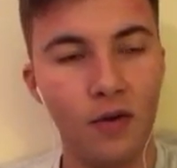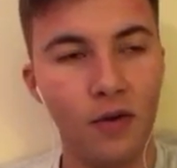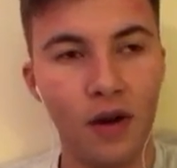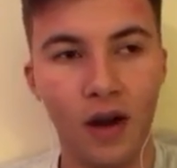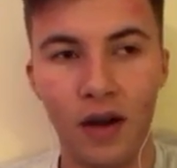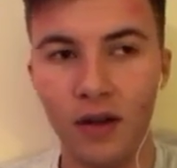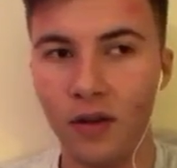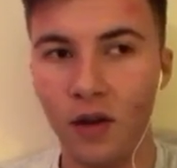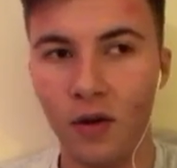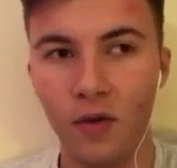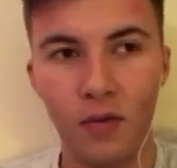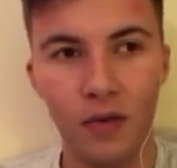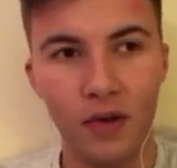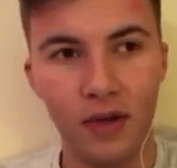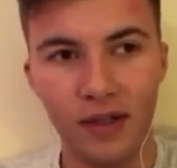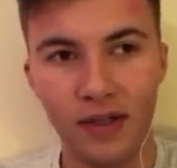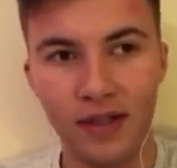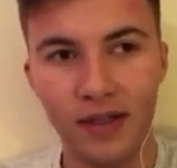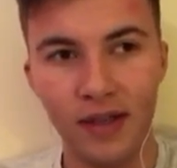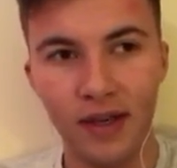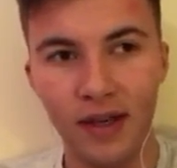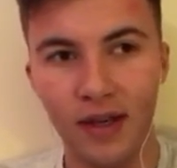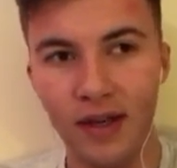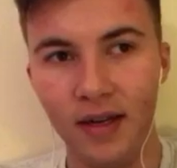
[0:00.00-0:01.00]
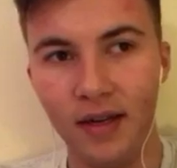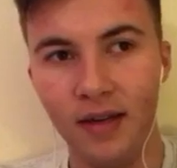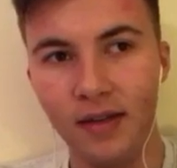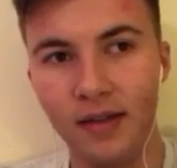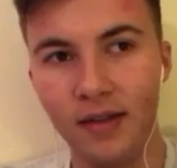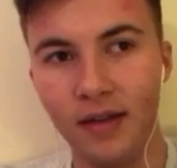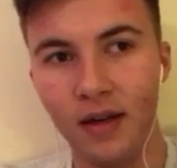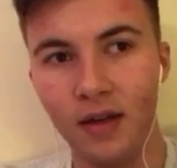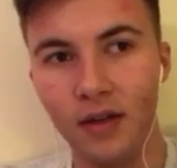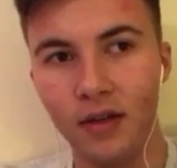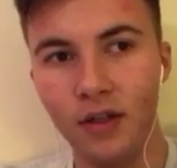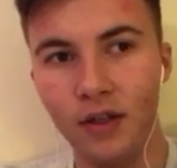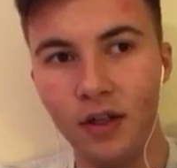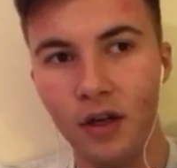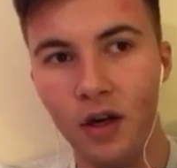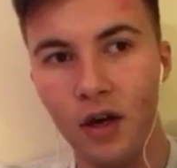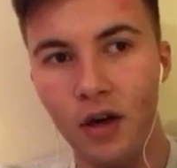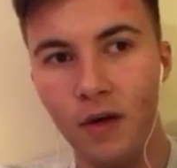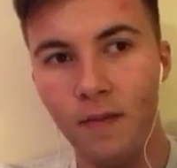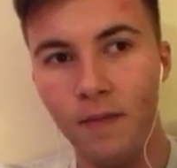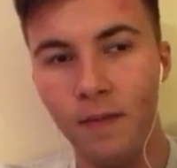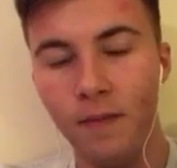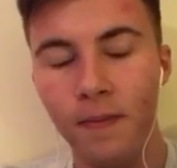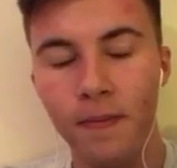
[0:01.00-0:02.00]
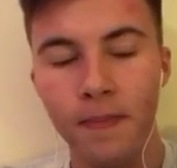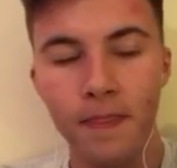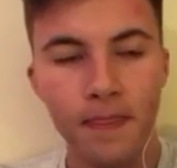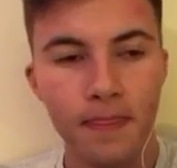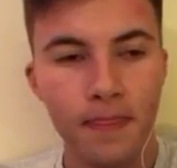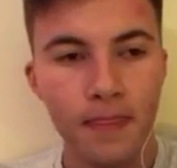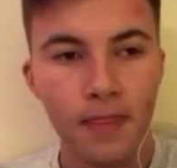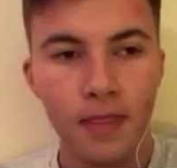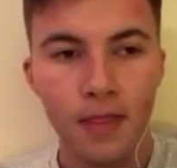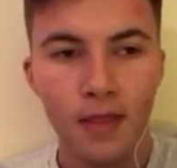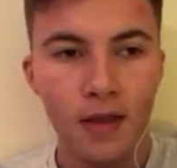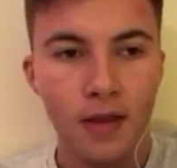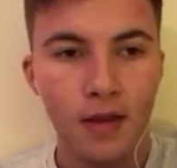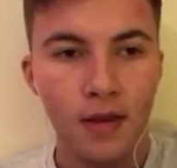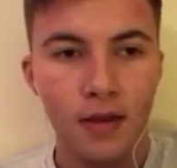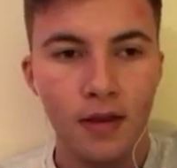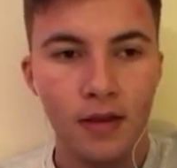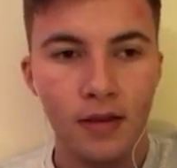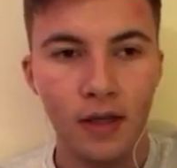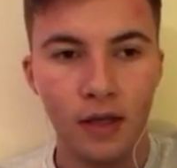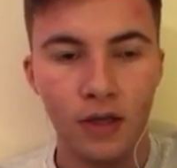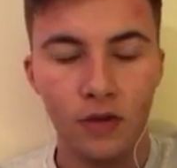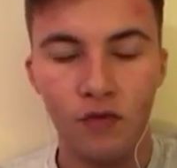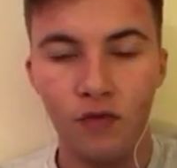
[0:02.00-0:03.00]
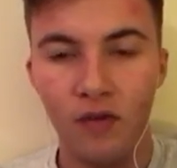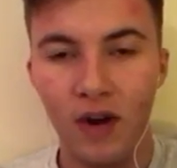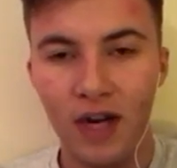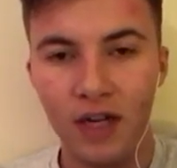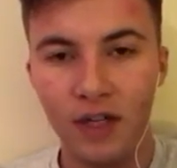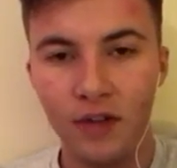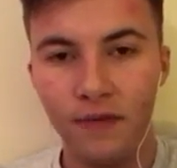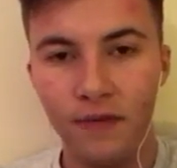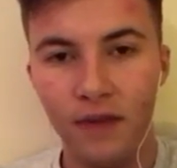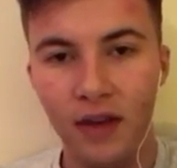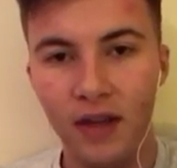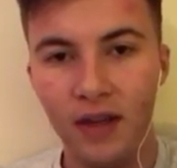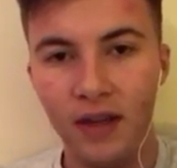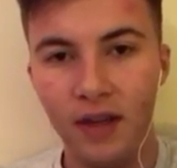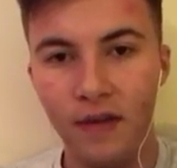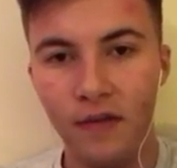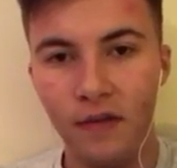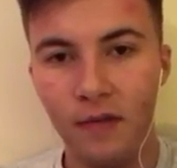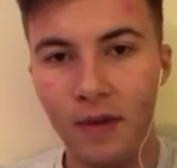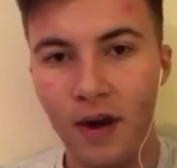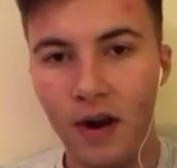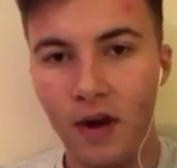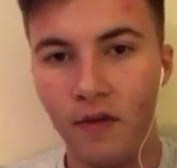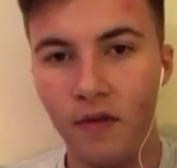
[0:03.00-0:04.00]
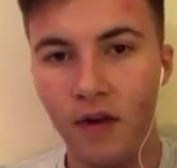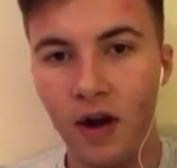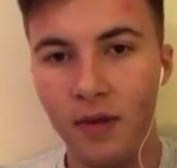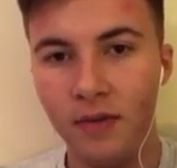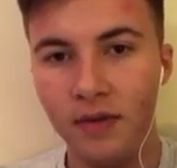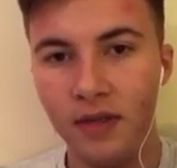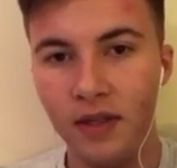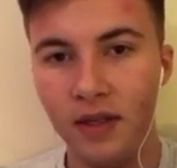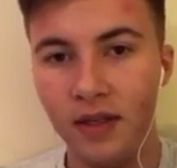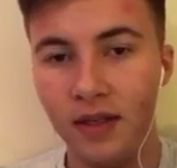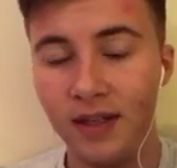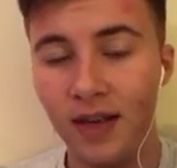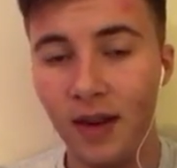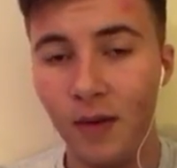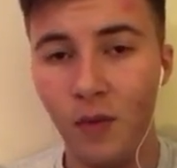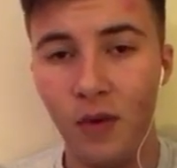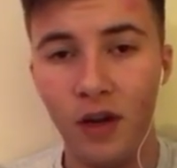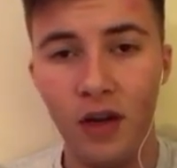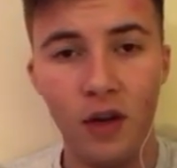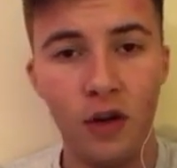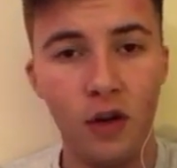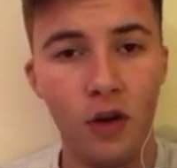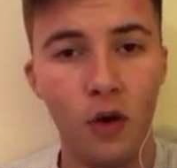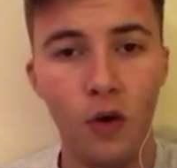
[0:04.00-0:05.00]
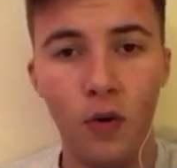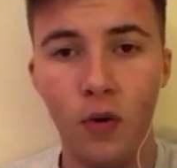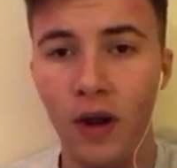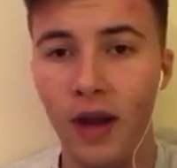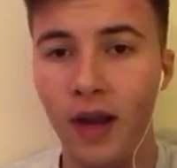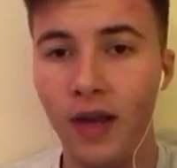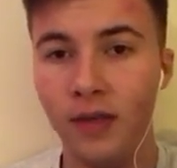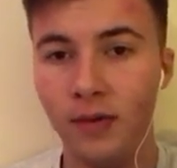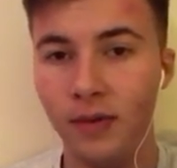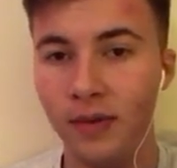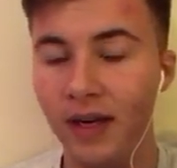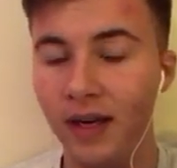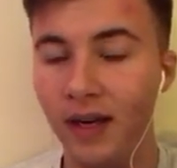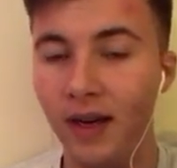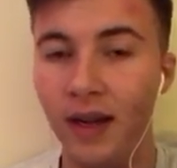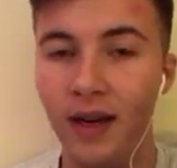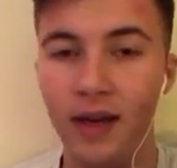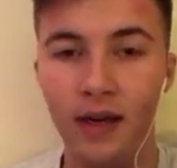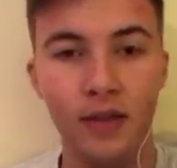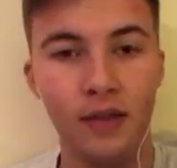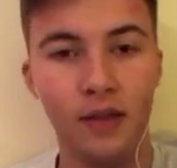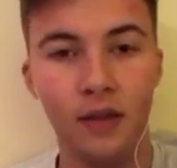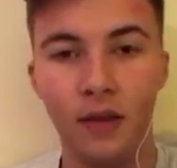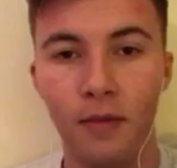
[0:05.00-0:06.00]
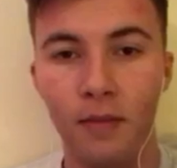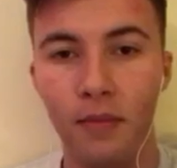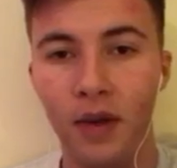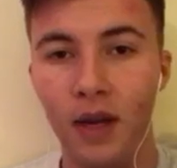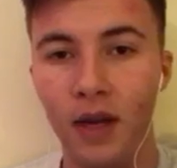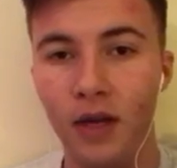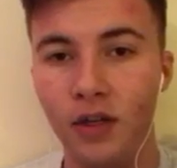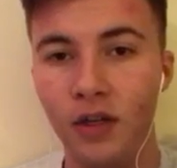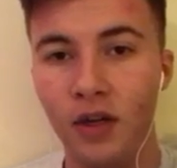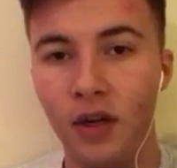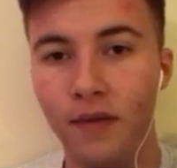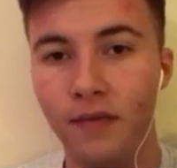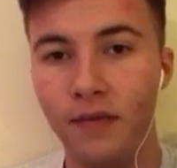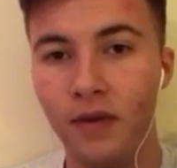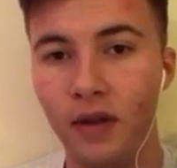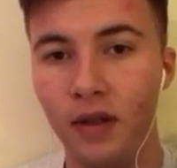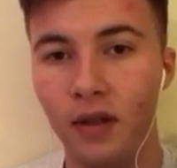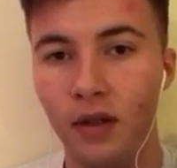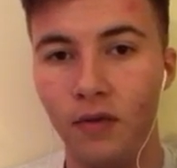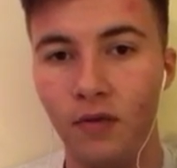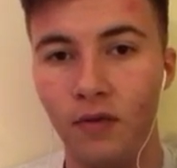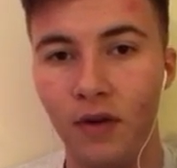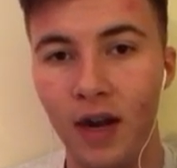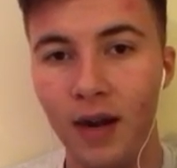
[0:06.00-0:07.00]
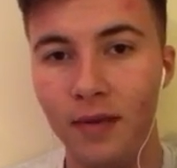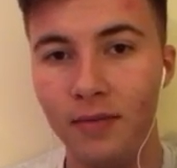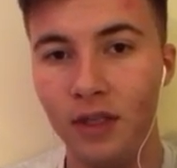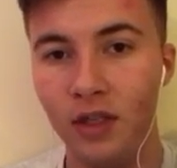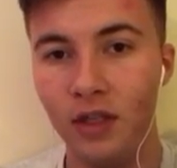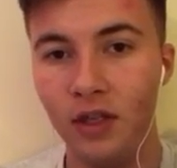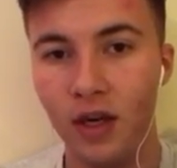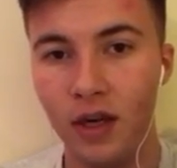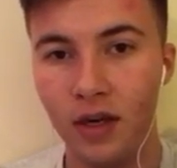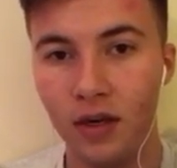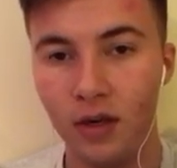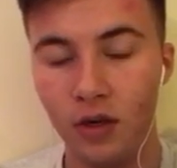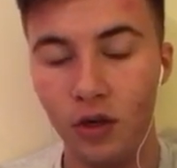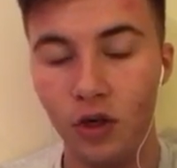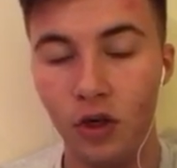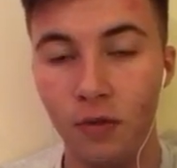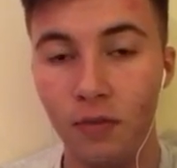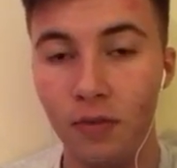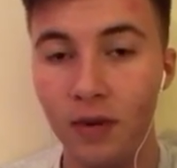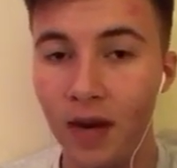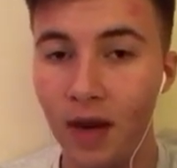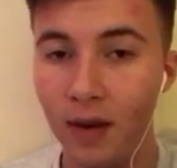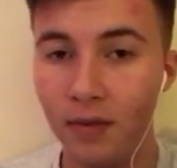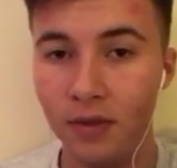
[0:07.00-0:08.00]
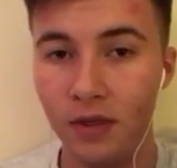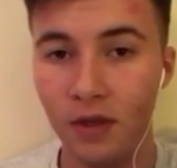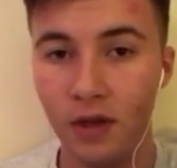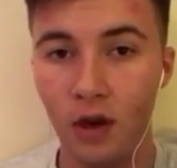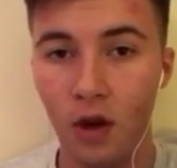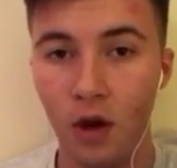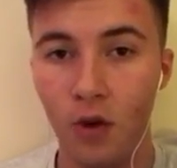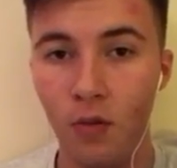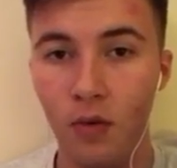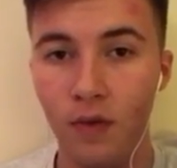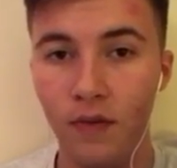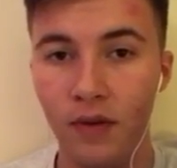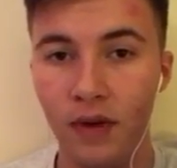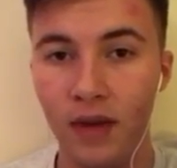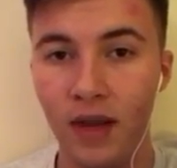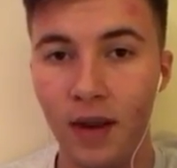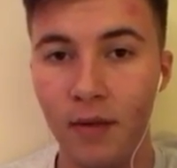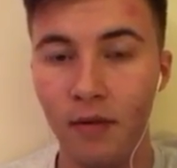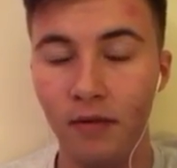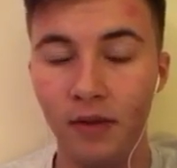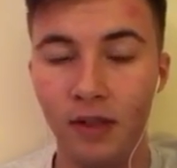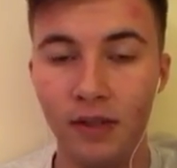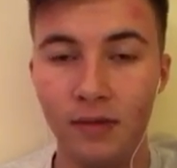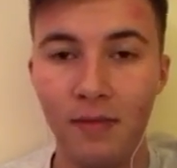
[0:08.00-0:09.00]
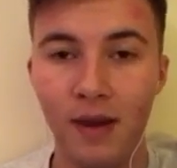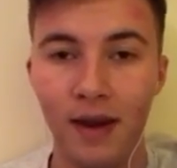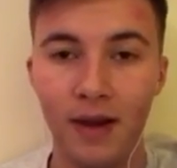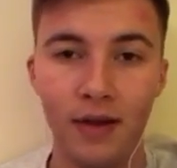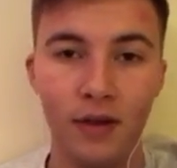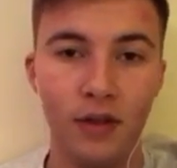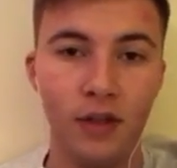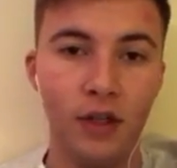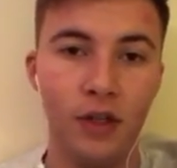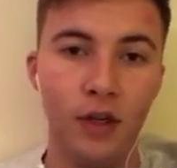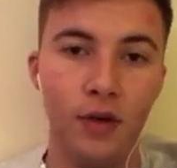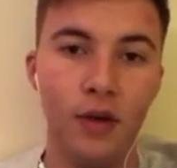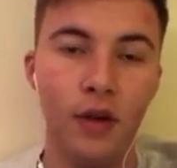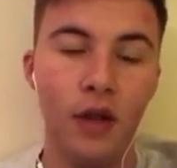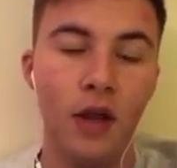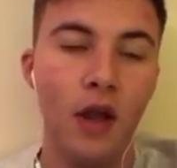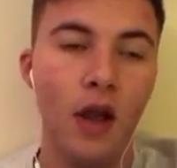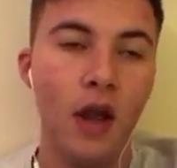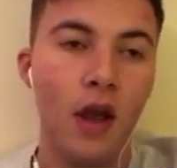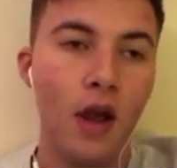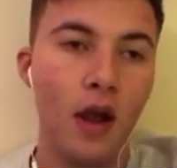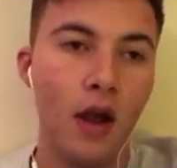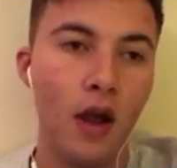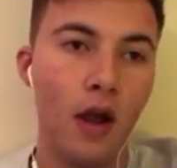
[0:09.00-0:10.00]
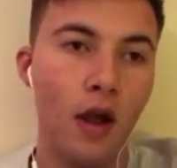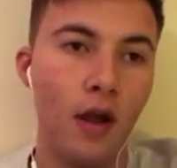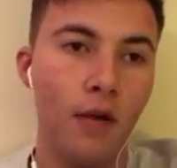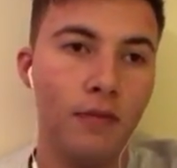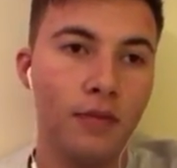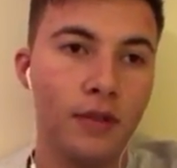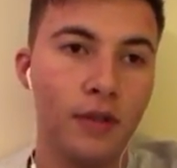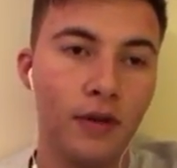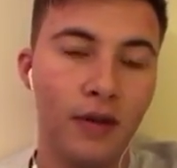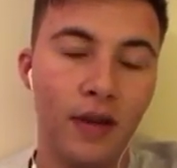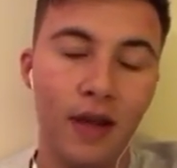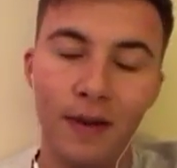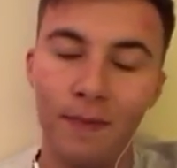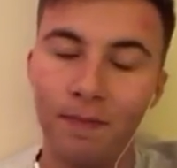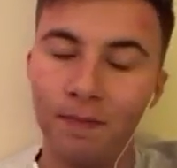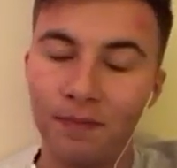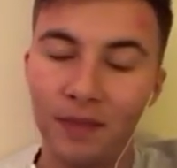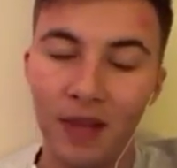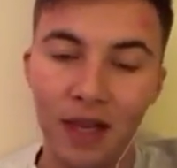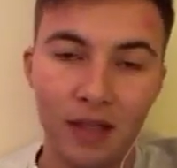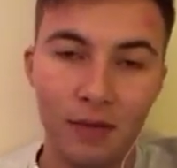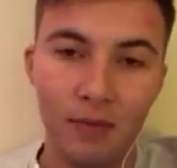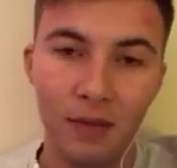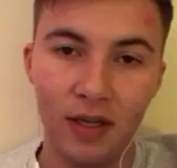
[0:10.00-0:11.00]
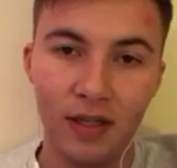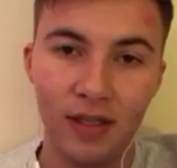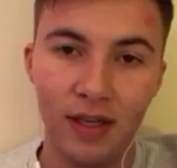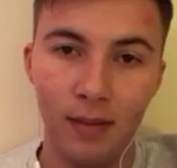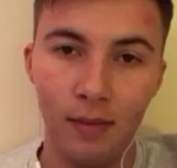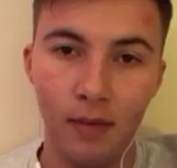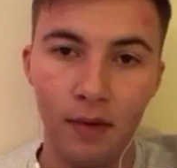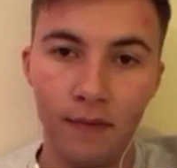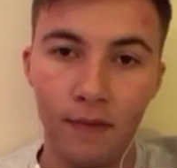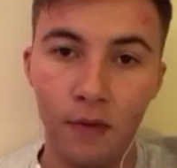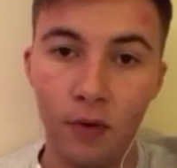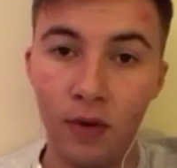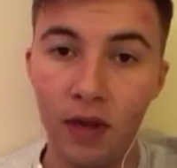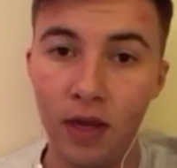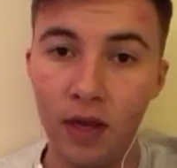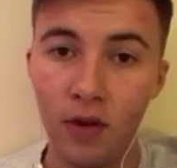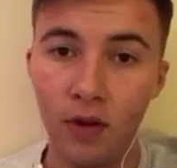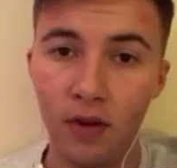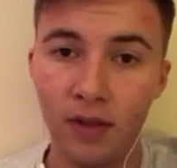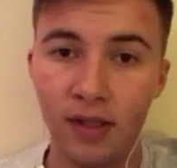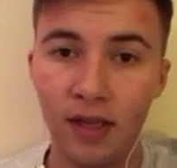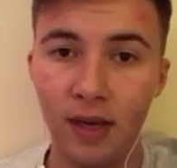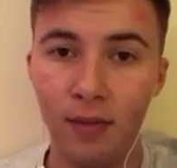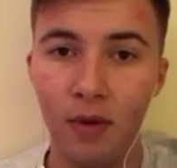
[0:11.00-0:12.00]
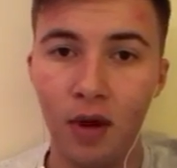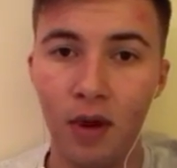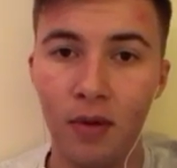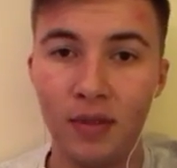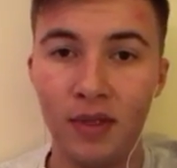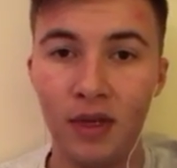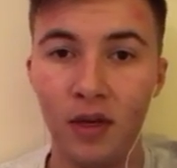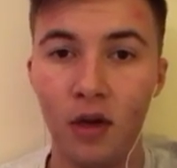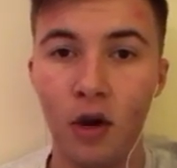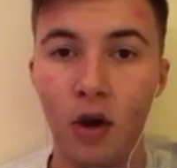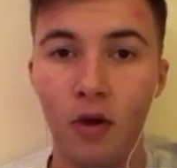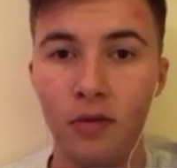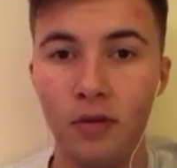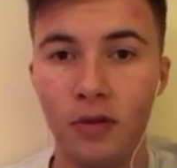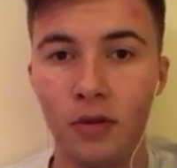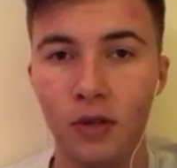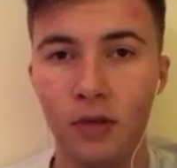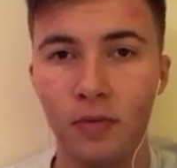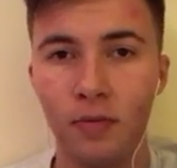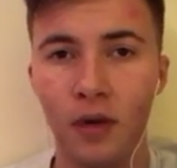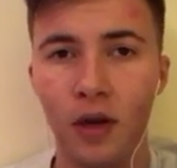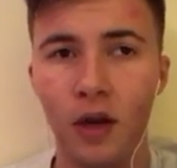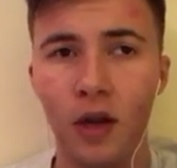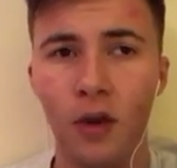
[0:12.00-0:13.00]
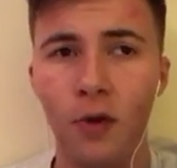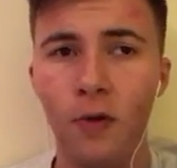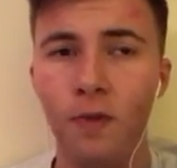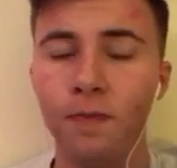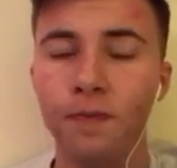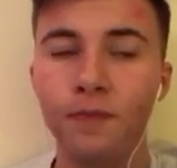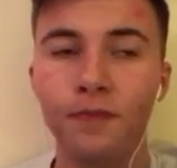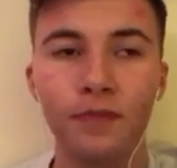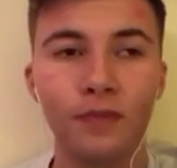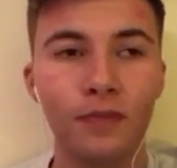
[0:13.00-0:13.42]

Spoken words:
I don't want to see such rash thinking from Aaron Ramsey in this game. We need cool heads, we need leaders on the pitch, and I think that Ramsey Xhaka should be able to cope with a game of this magnitude. That's my team in full. Get your team lineups in the comments box below.